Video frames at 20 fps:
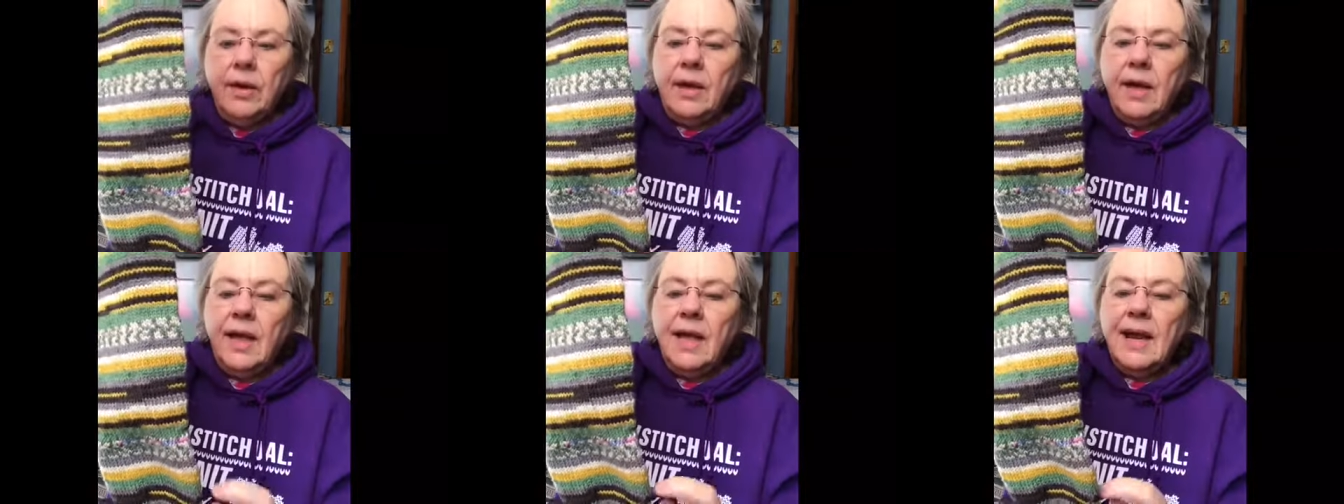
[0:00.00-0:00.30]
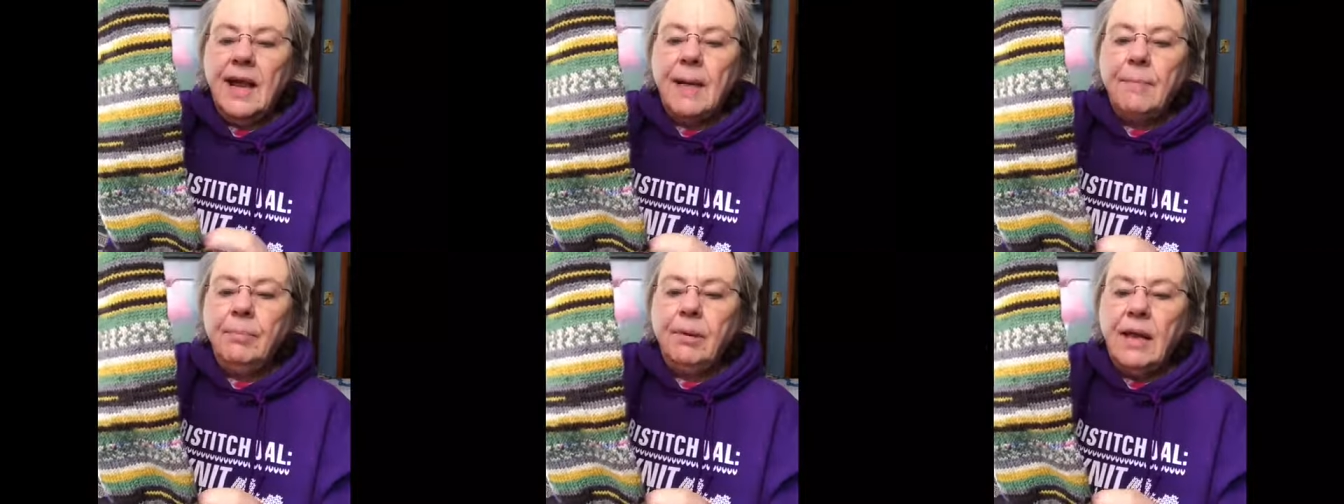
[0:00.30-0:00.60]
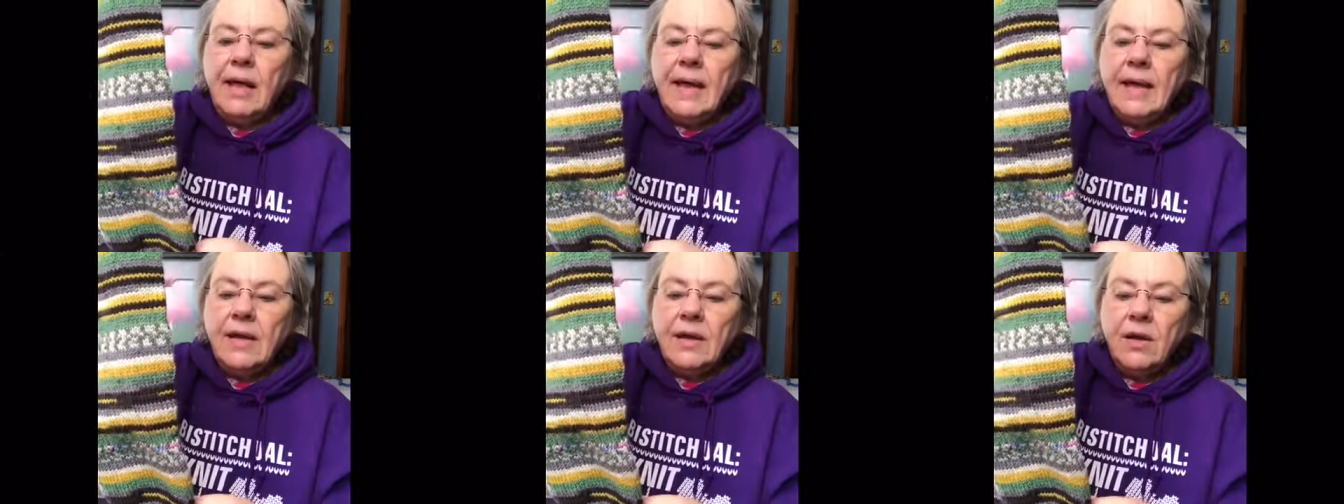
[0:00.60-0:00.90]
And I
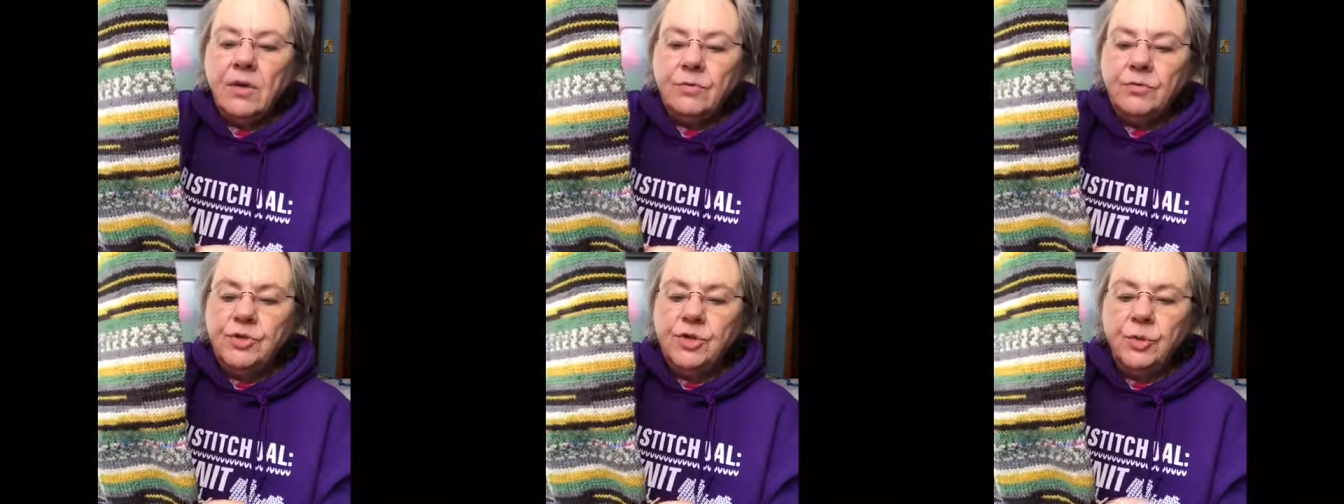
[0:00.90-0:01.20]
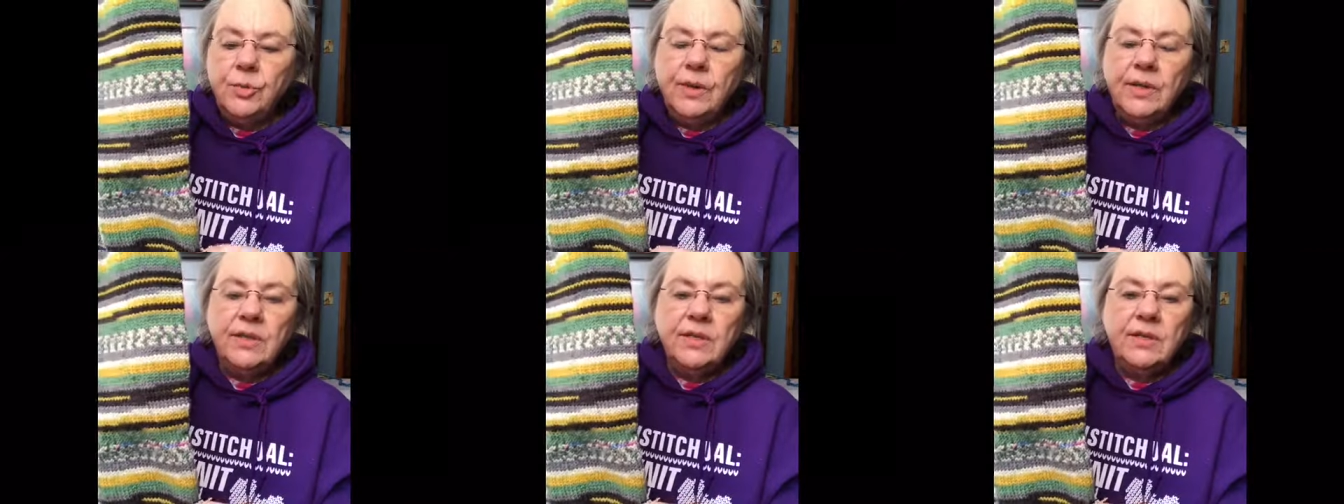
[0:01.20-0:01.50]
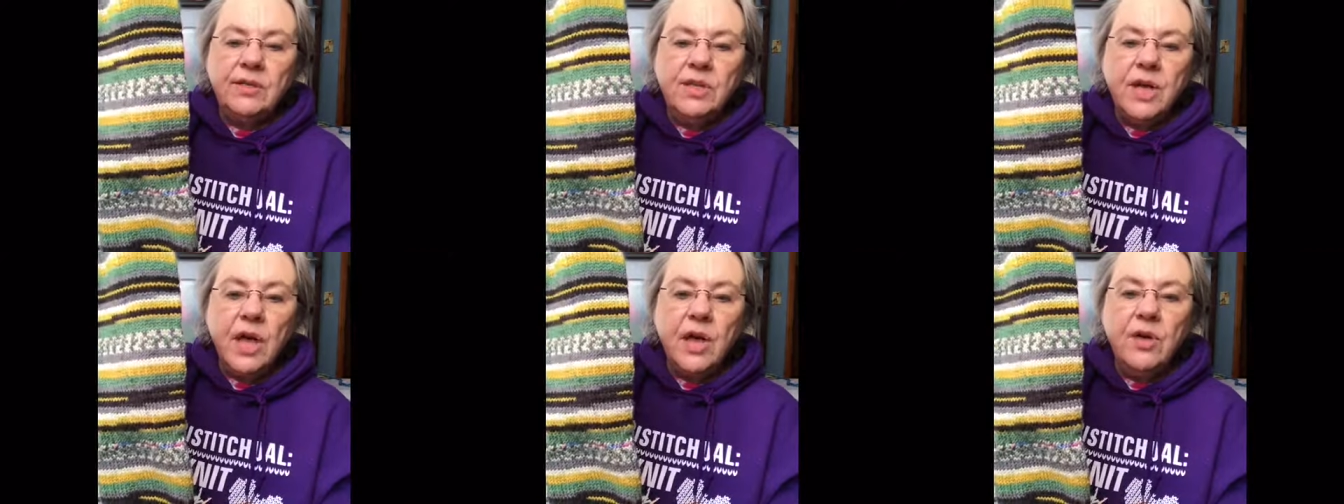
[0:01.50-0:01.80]
plan on doing the
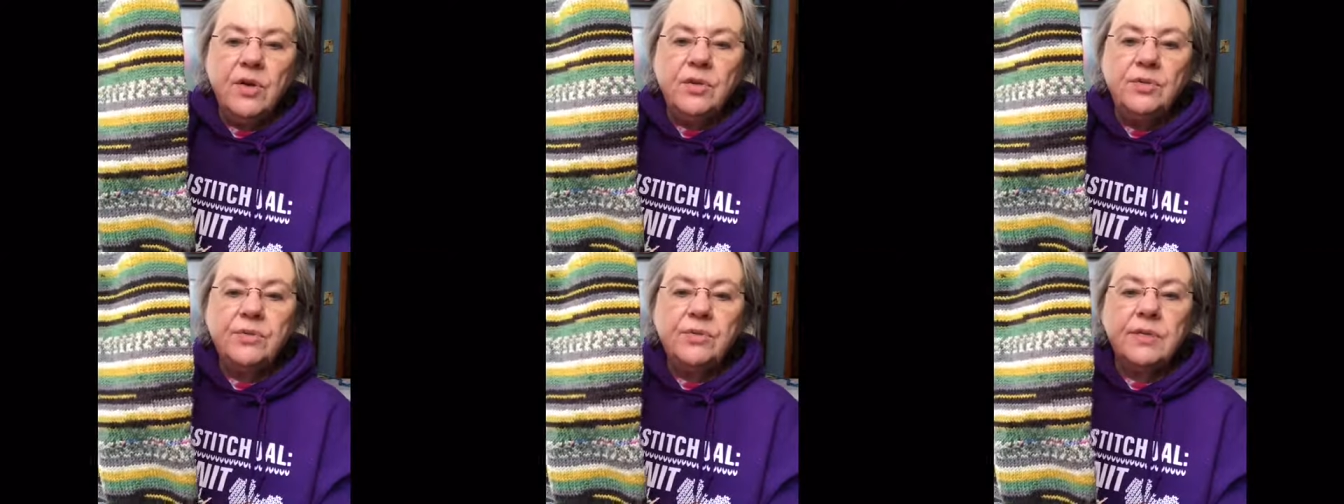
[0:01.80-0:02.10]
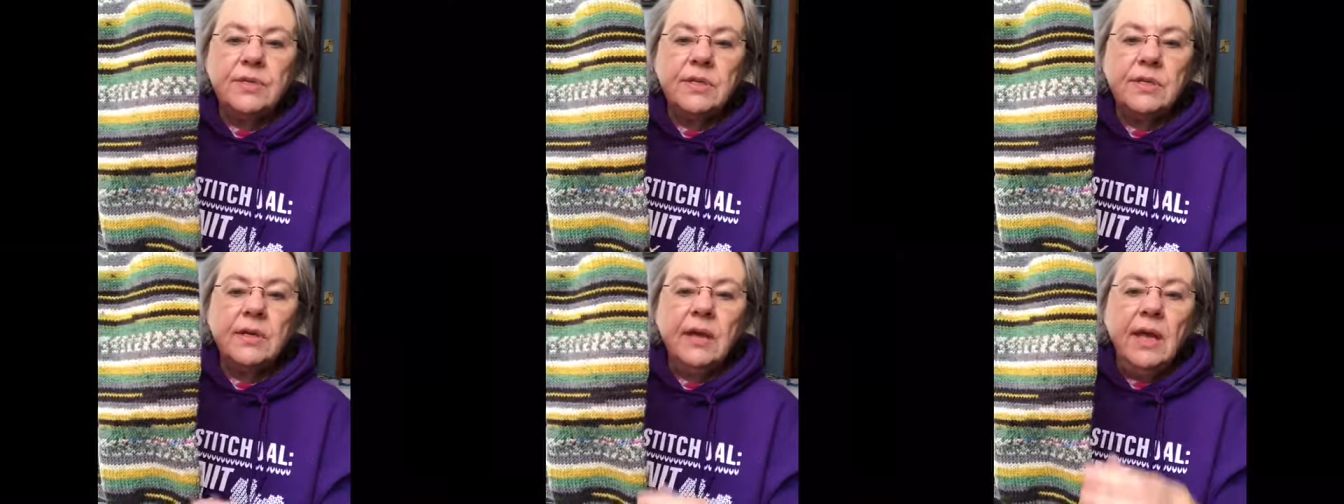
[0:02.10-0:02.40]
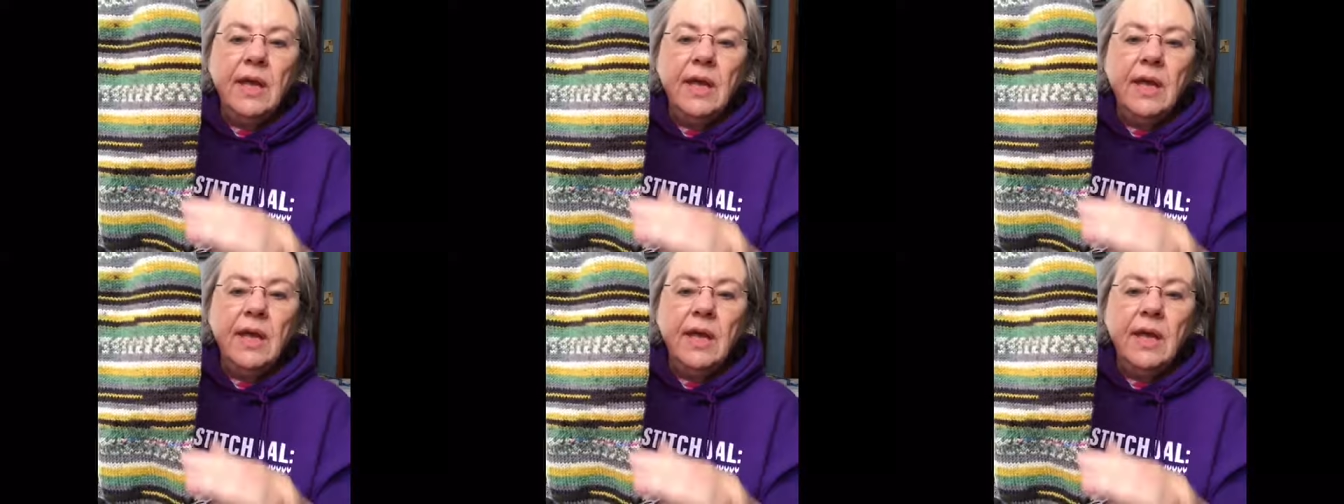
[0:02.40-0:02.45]
toes